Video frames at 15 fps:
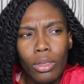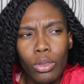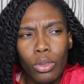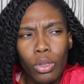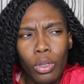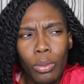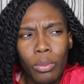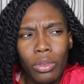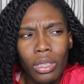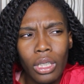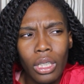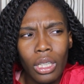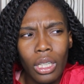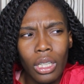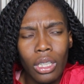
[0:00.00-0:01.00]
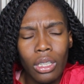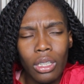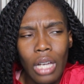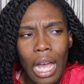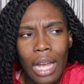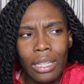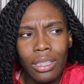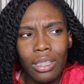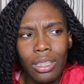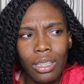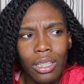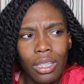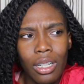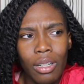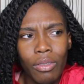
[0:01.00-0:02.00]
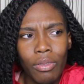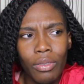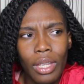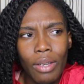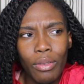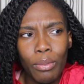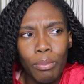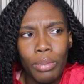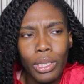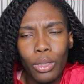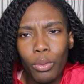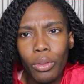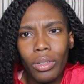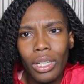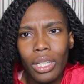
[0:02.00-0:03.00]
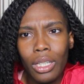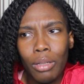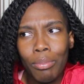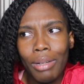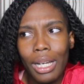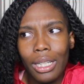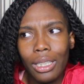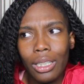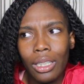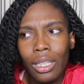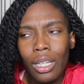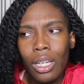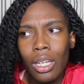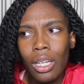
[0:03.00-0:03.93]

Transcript: You know what I'm saying? And the idea of never being with anybody,